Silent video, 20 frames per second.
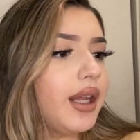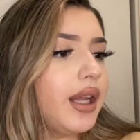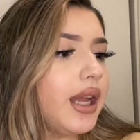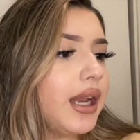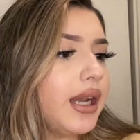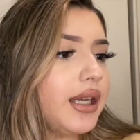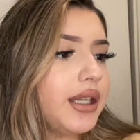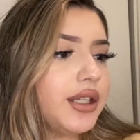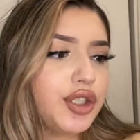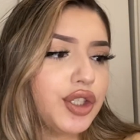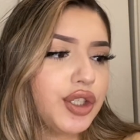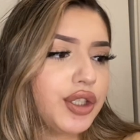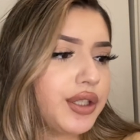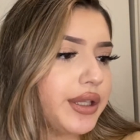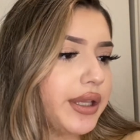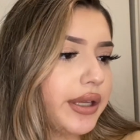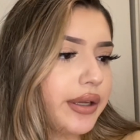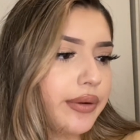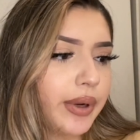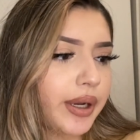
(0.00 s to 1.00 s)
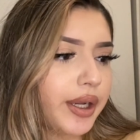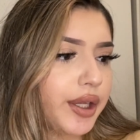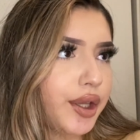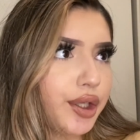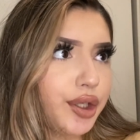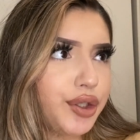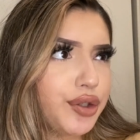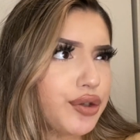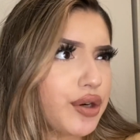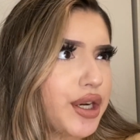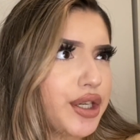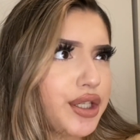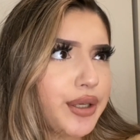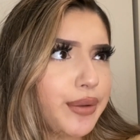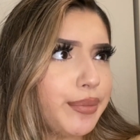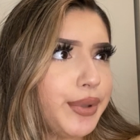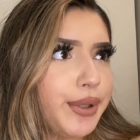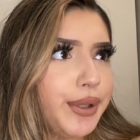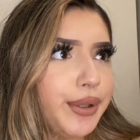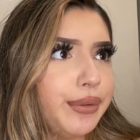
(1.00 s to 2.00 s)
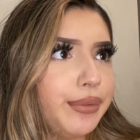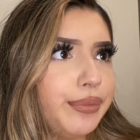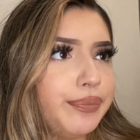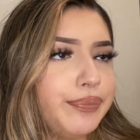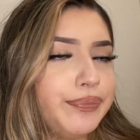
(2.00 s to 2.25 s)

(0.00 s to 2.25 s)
and it's just the regular dry shampoo.